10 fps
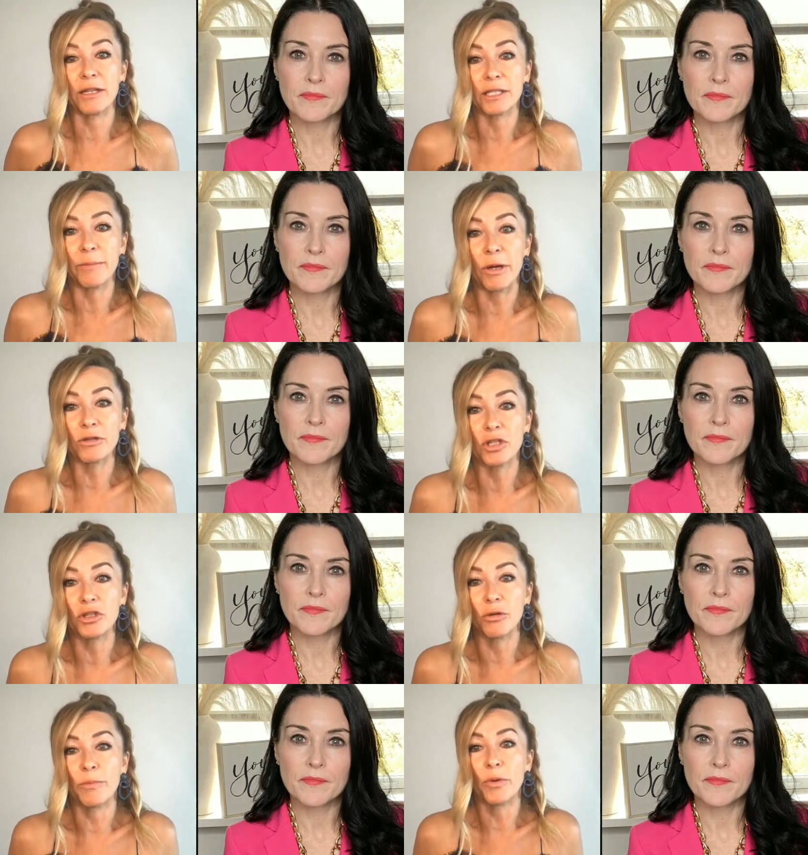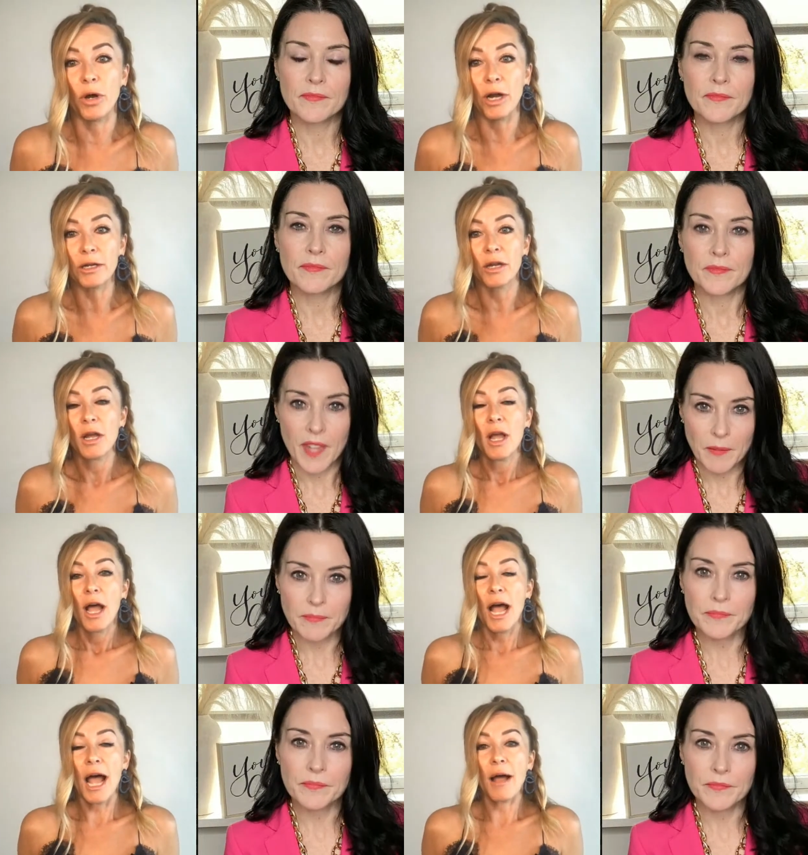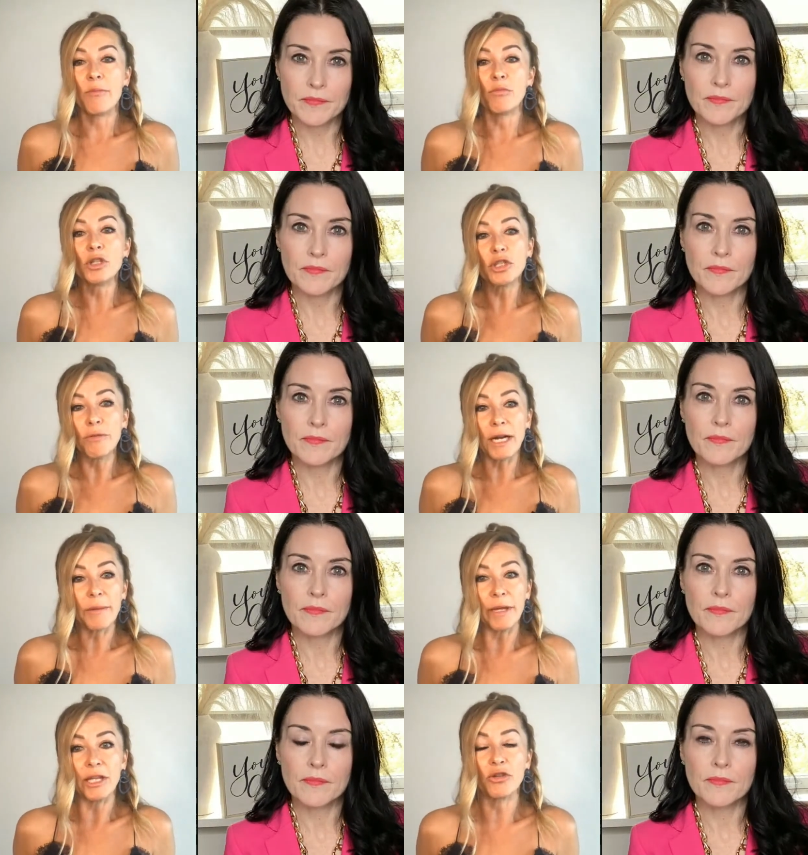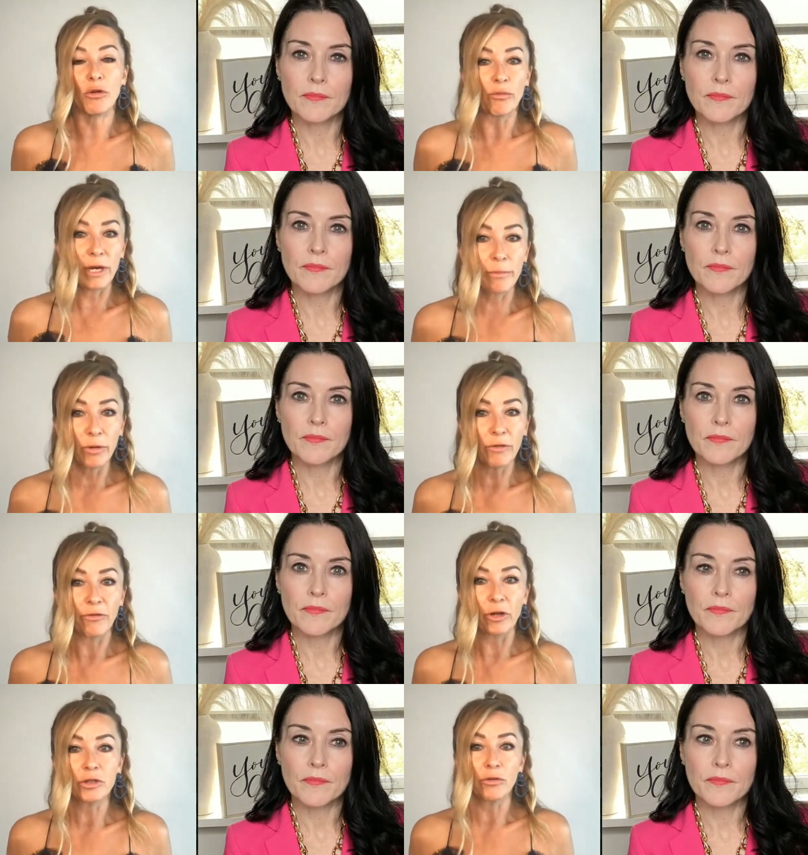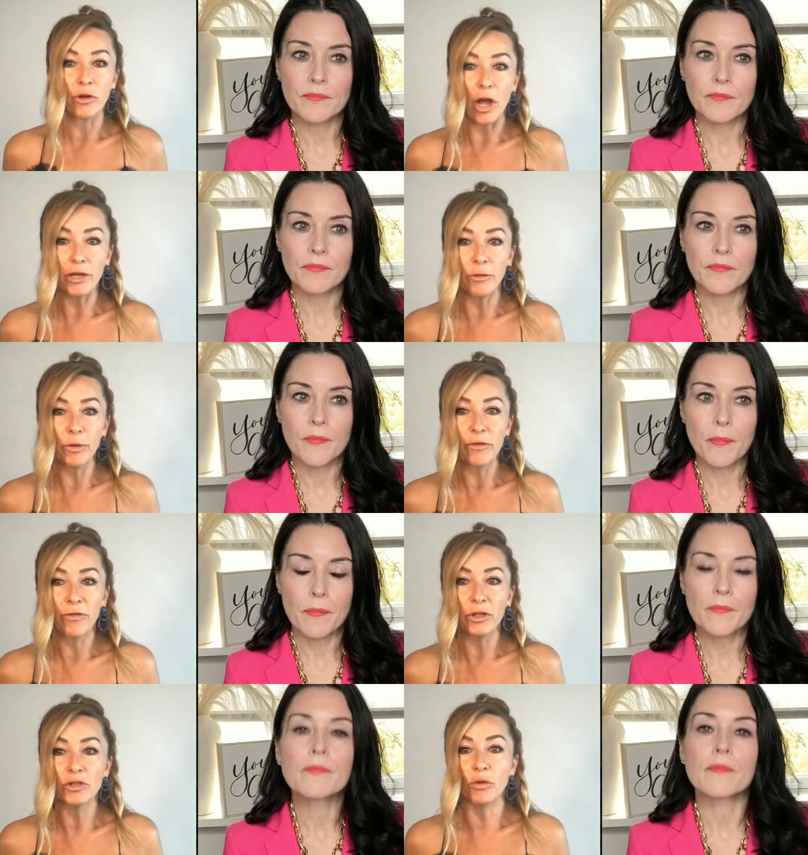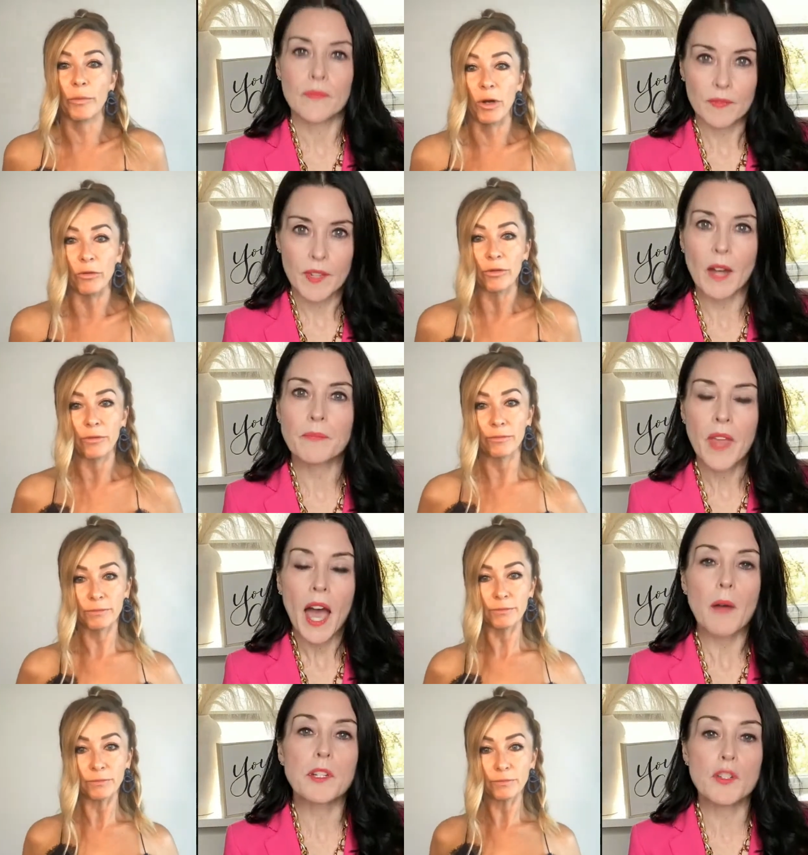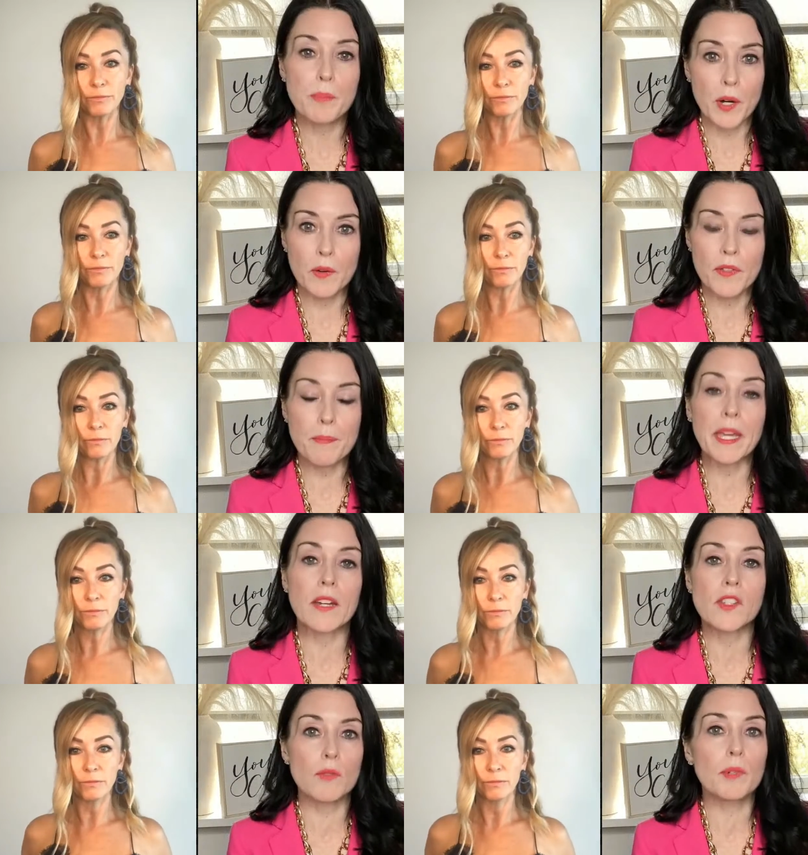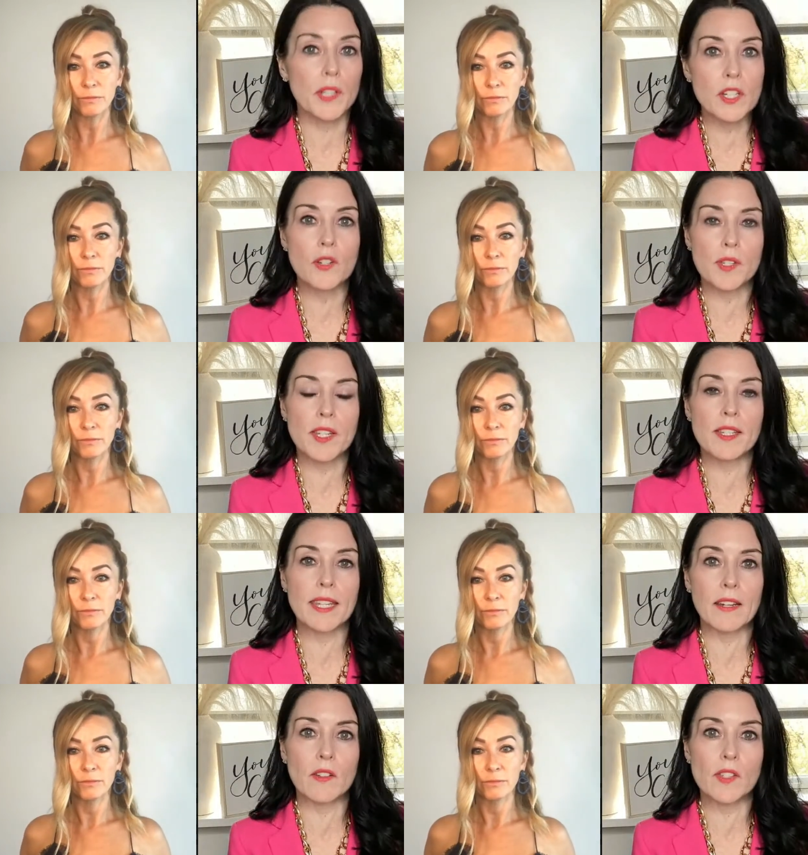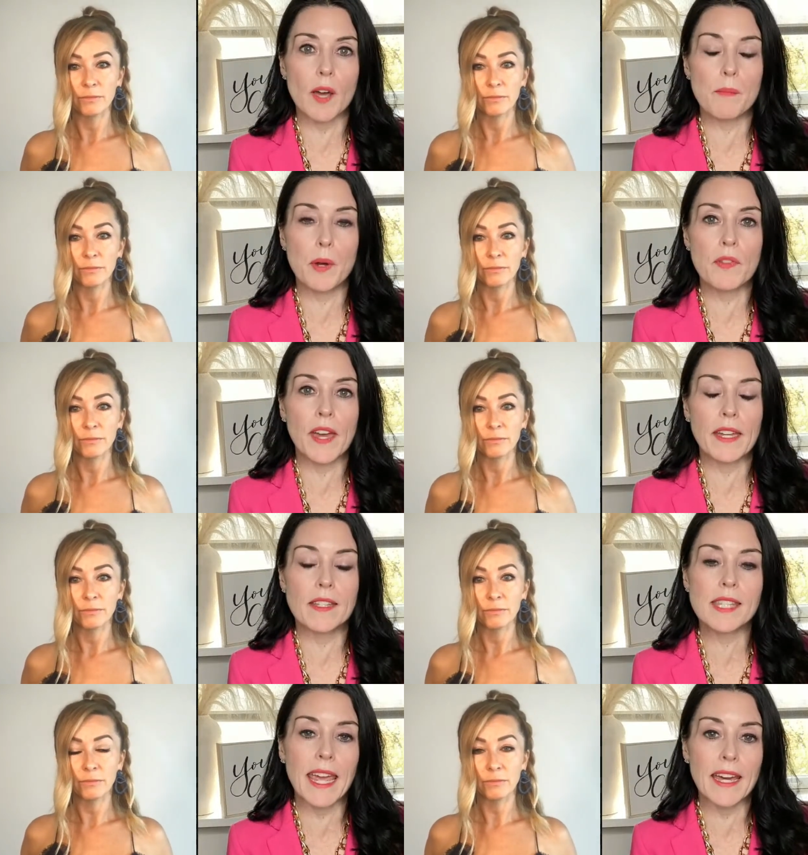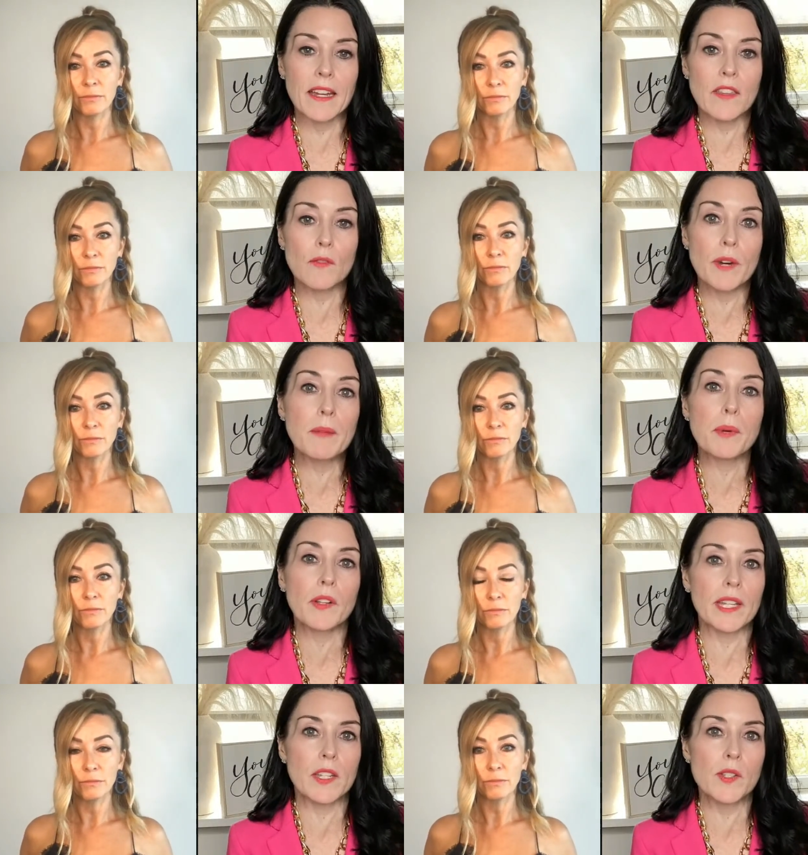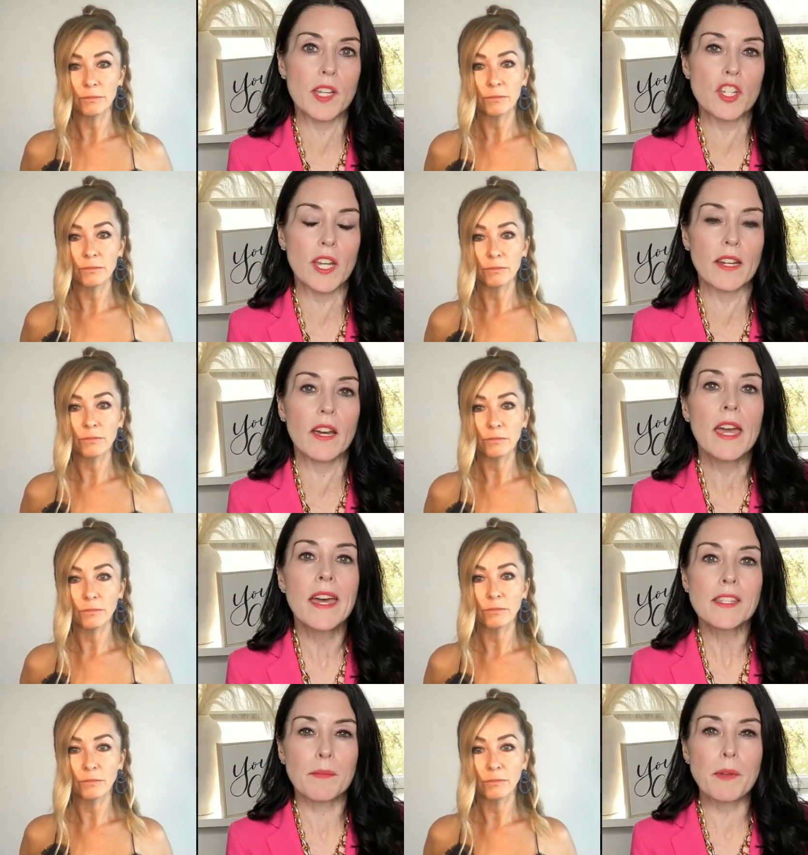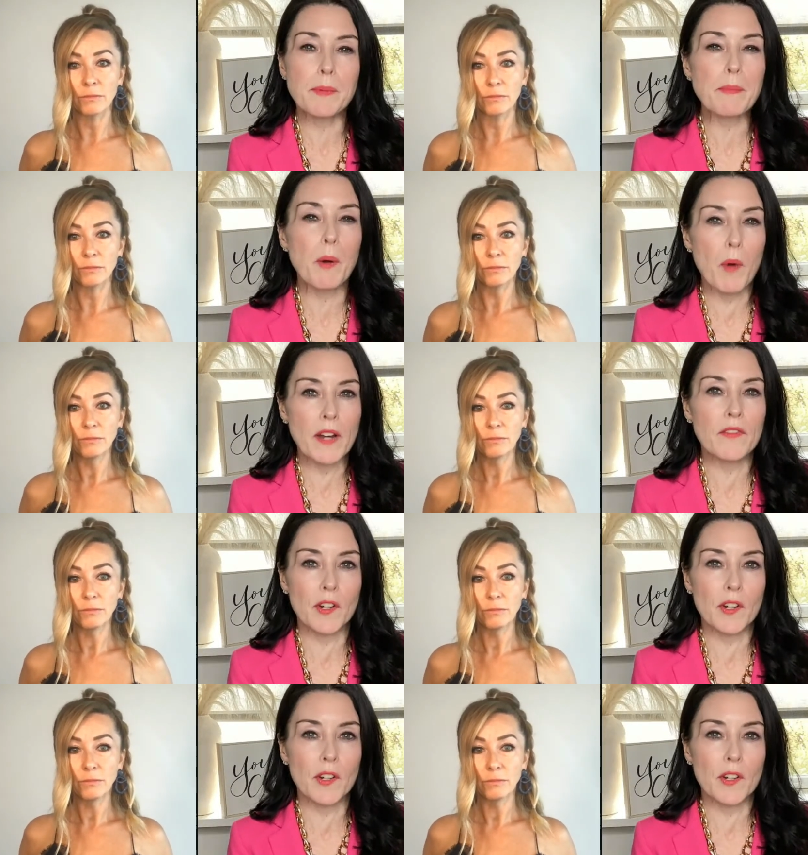Speaker 1: that's about to do a book, yep. um, would you recommend they do a written book first or an audio book first or both?
Speaker 2: I would do both because you really do see sales on both ends. And the written book, like you said, Shanda, sometimes people want to